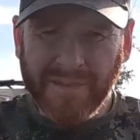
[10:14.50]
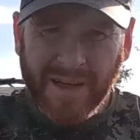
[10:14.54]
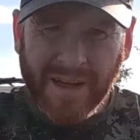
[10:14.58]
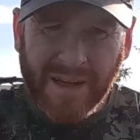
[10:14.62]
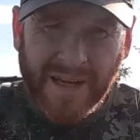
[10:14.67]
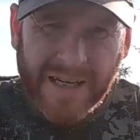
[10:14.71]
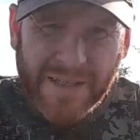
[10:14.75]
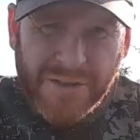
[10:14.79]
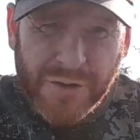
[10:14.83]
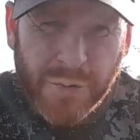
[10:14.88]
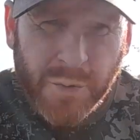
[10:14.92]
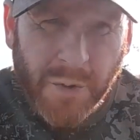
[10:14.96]

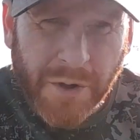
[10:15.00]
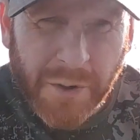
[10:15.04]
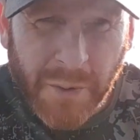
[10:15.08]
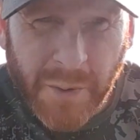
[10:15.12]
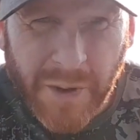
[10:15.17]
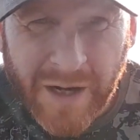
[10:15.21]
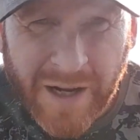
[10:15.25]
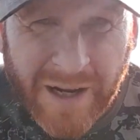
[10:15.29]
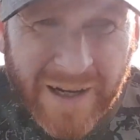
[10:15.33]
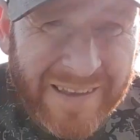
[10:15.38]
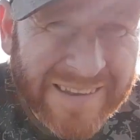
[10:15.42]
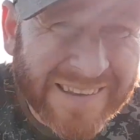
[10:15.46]
I just want
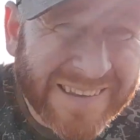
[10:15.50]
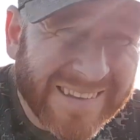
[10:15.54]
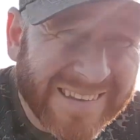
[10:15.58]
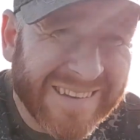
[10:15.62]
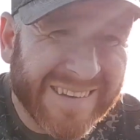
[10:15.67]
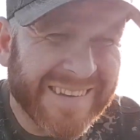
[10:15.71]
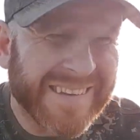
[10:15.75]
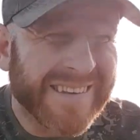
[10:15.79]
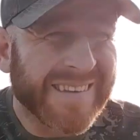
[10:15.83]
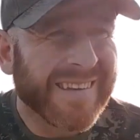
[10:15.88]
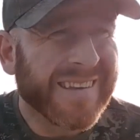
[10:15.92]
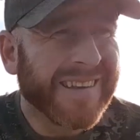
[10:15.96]
to
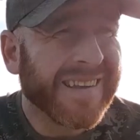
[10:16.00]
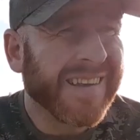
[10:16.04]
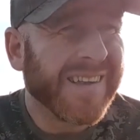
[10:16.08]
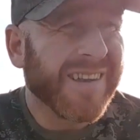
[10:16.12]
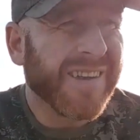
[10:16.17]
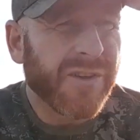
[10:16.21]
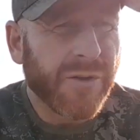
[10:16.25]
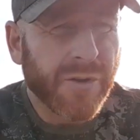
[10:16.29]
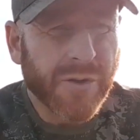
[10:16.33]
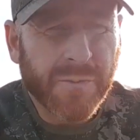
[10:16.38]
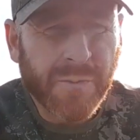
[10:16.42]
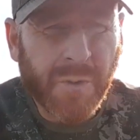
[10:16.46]

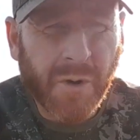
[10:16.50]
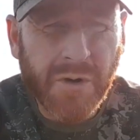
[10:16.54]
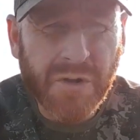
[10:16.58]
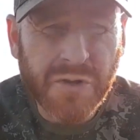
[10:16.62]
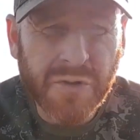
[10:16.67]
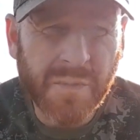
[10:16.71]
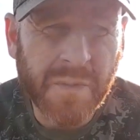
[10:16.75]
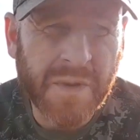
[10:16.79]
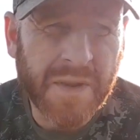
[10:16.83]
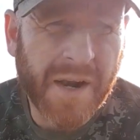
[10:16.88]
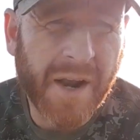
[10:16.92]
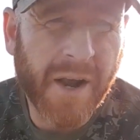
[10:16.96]
just point
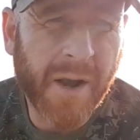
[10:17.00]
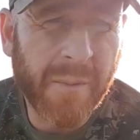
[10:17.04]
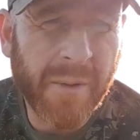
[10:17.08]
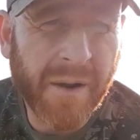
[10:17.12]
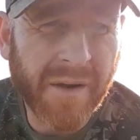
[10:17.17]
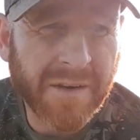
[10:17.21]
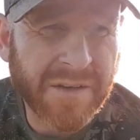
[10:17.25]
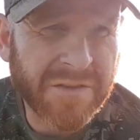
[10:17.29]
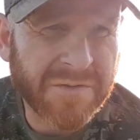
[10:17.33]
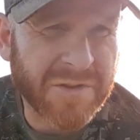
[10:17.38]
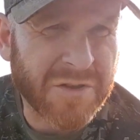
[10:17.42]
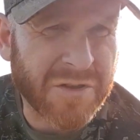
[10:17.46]
something out about
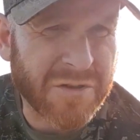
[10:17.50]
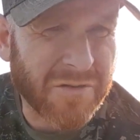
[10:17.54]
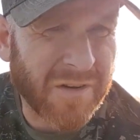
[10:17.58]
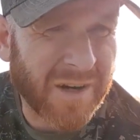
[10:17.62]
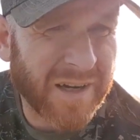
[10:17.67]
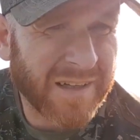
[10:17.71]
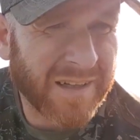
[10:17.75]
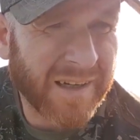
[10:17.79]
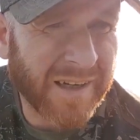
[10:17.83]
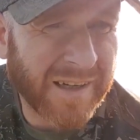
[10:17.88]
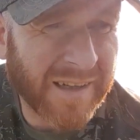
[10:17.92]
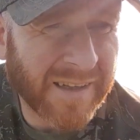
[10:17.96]
this fishery
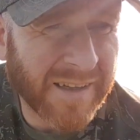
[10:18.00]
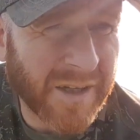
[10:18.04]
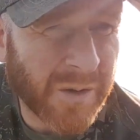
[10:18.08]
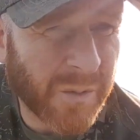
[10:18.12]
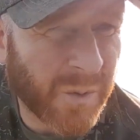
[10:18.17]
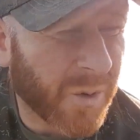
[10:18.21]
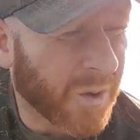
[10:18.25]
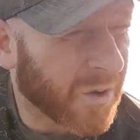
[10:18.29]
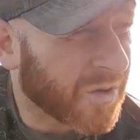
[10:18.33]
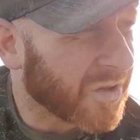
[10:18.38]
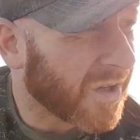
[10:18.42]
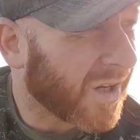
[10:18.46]
at
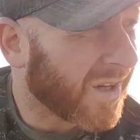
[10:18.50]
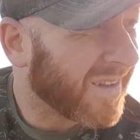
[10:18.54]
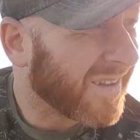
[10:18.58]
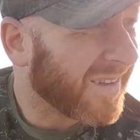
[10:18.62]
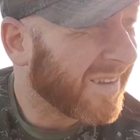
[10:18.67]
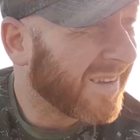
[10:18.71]
Clearwater.